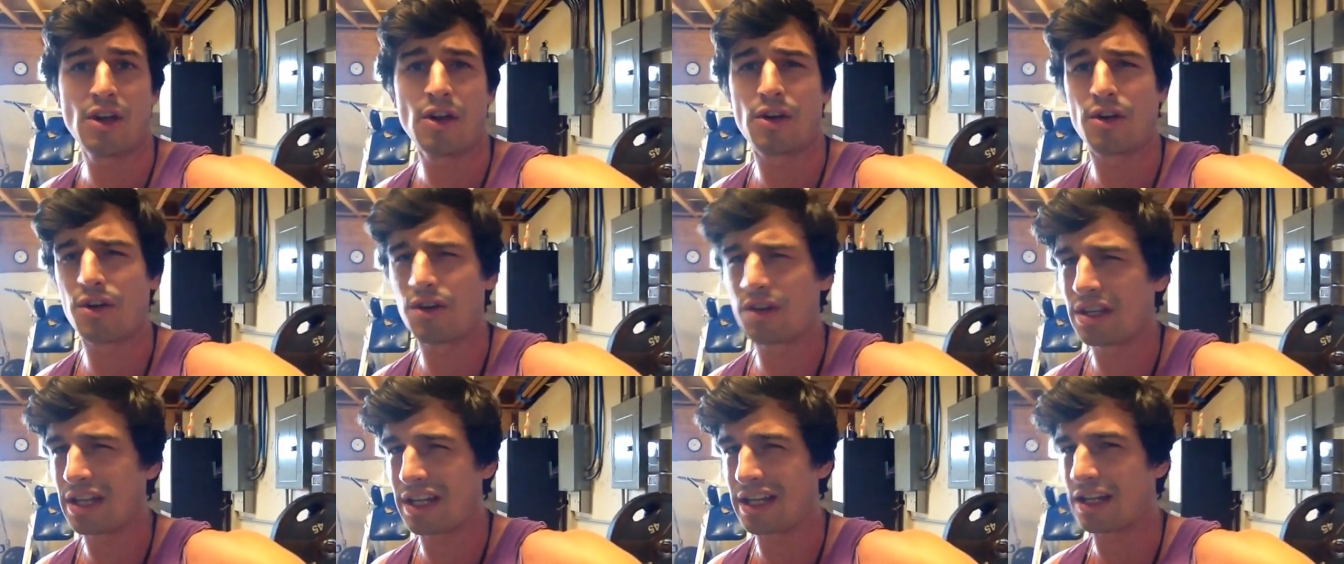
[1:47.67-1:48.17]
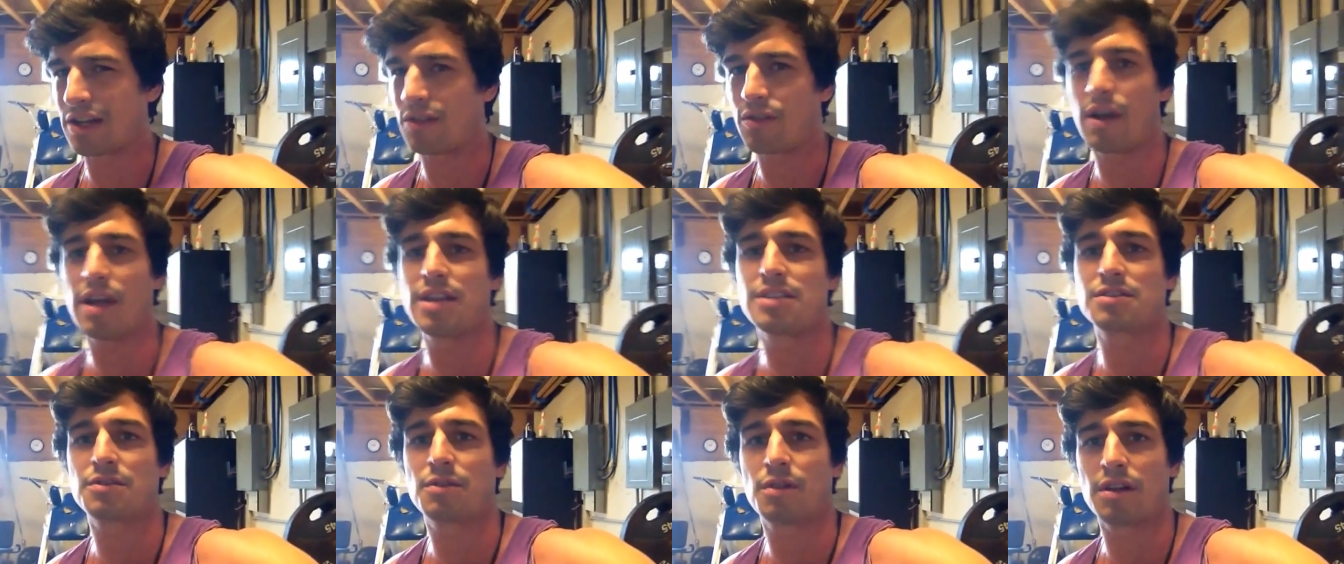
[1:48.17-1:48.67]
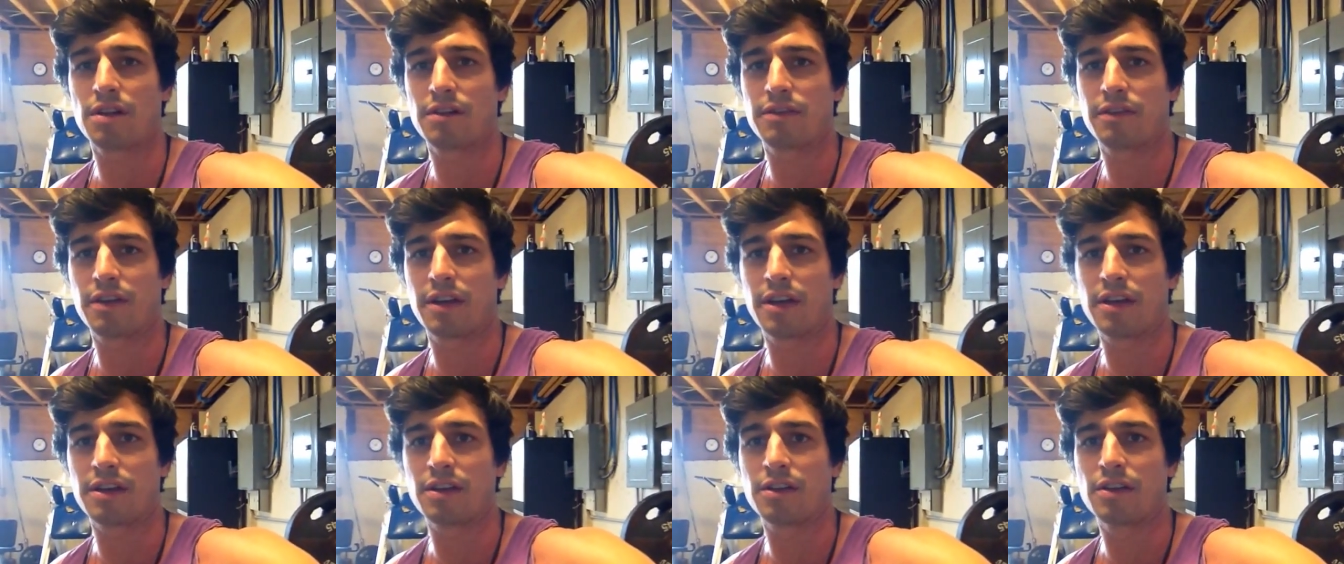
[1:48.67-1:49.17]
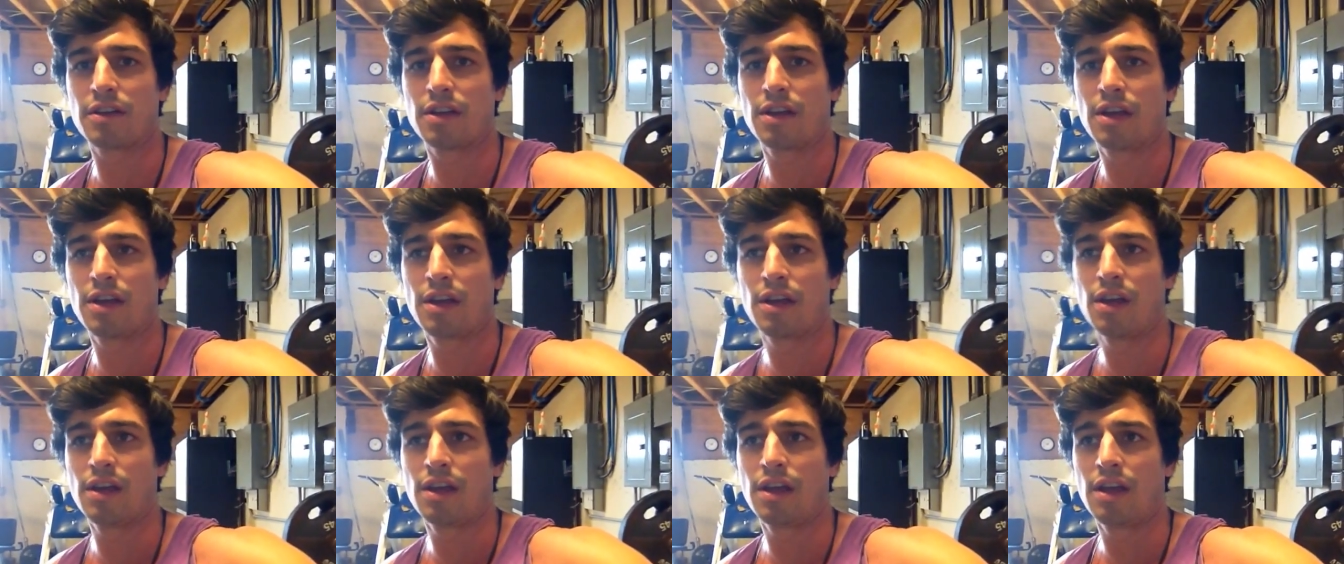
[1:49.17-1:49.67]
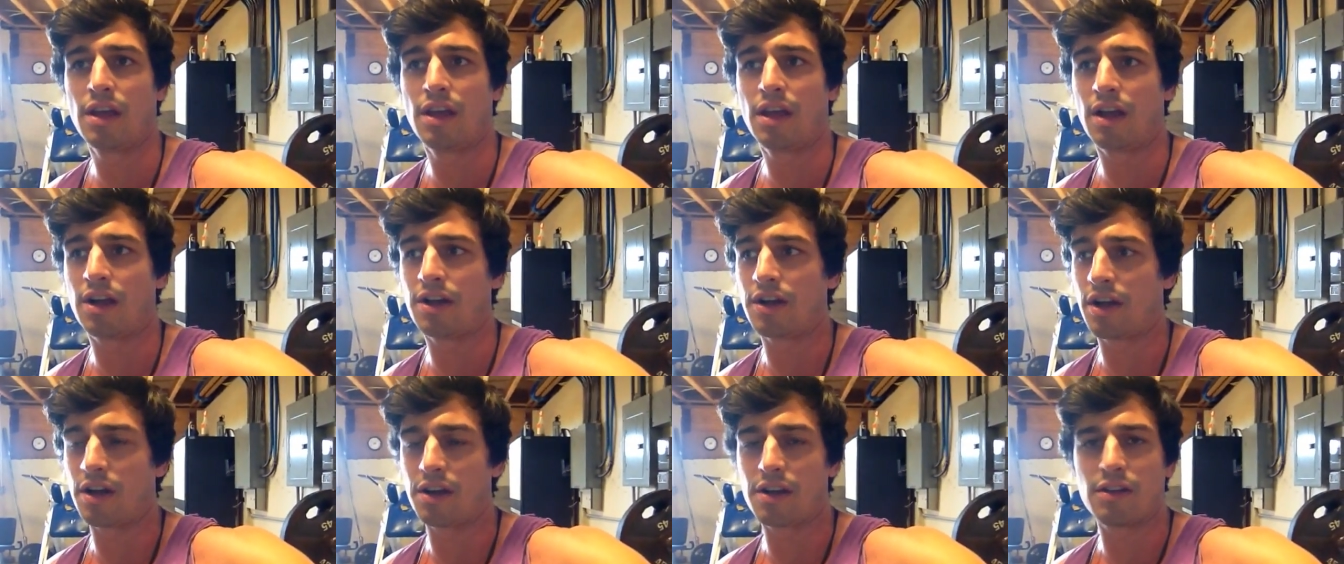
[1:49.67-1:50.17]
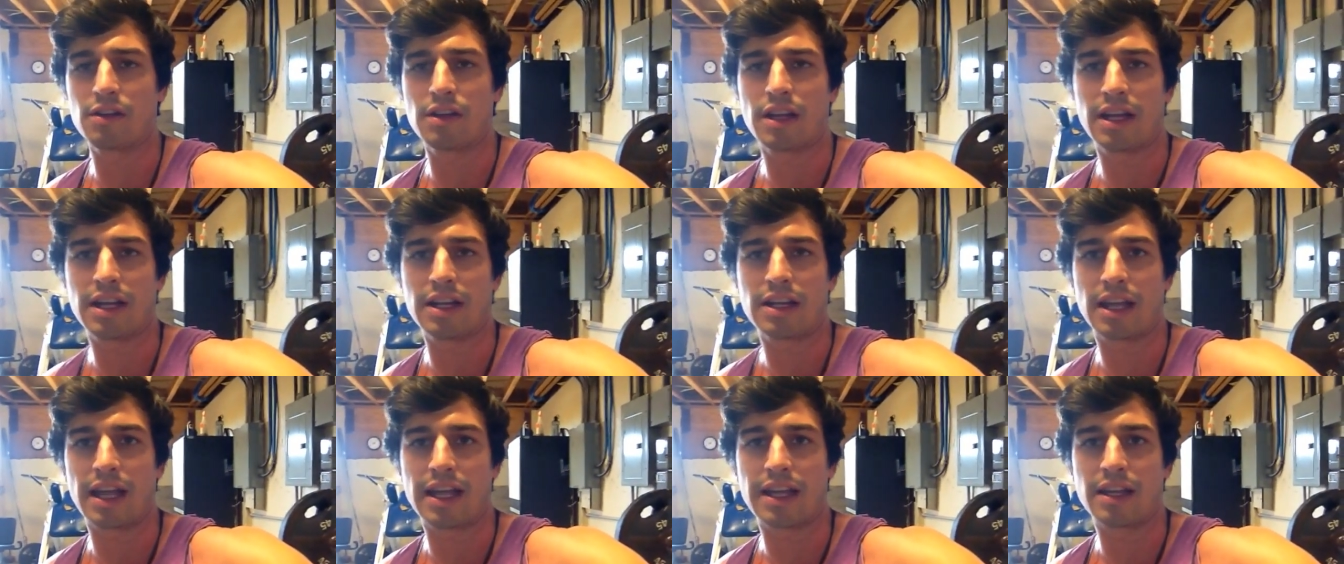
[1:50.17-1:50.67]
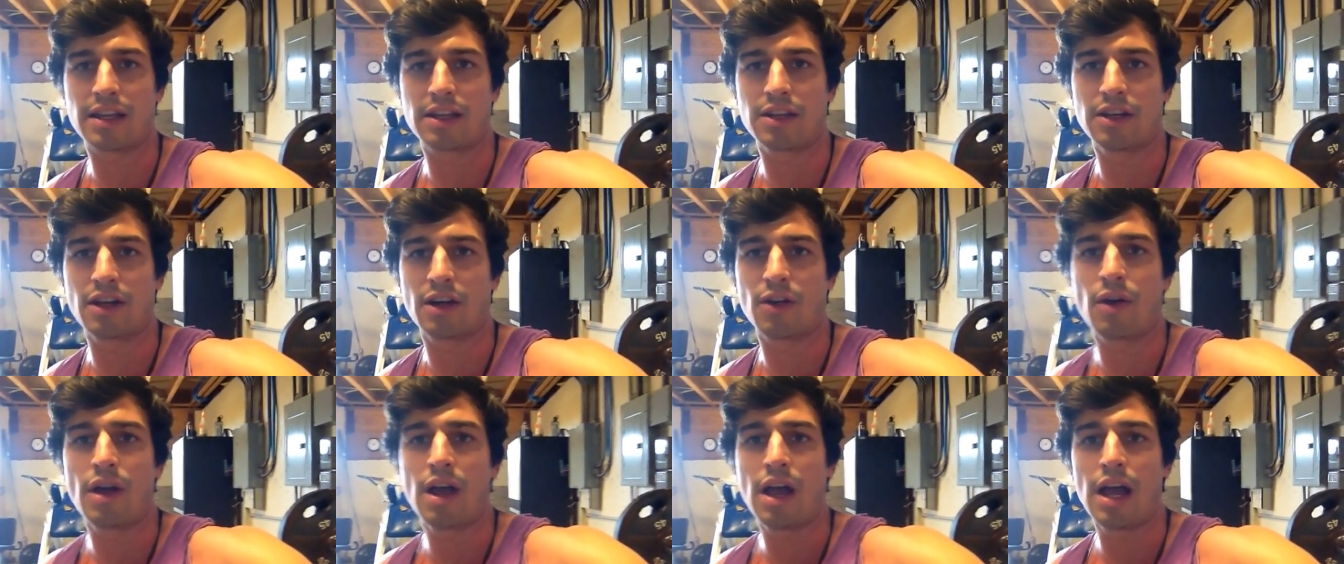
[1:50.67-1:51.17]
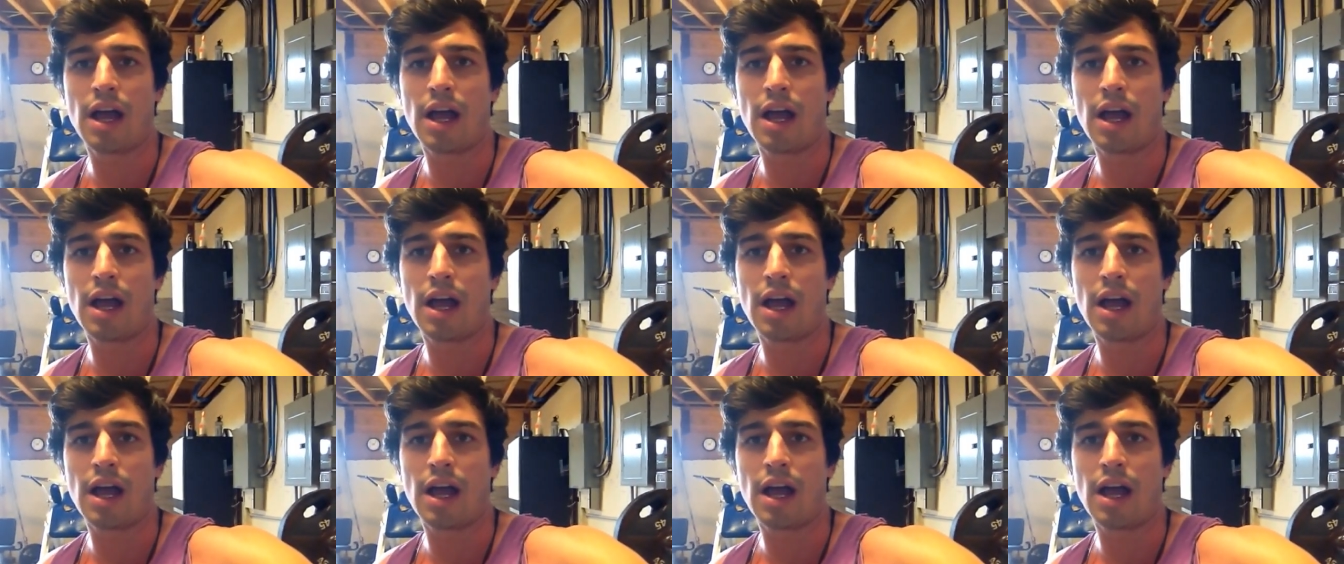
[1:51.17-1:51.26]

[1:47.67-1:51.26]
Or are you letting Christ qualify you? Are, are you letting, like, you know,